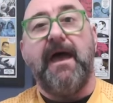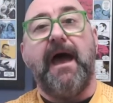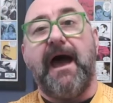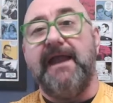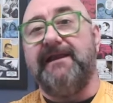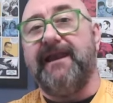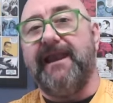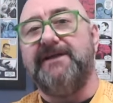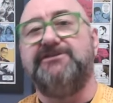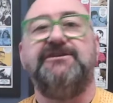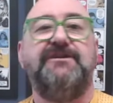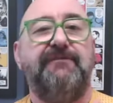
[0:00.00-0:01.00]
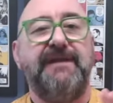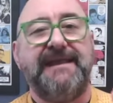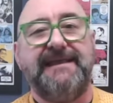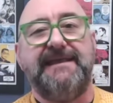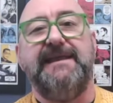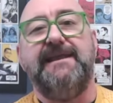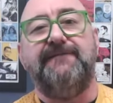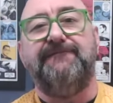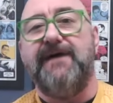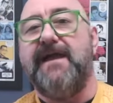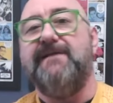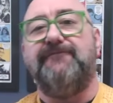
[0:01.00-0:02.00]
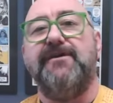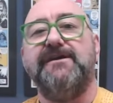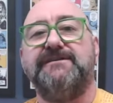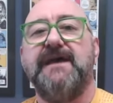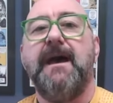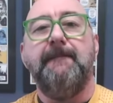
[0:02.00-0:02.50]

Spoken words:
and legendary geek favourite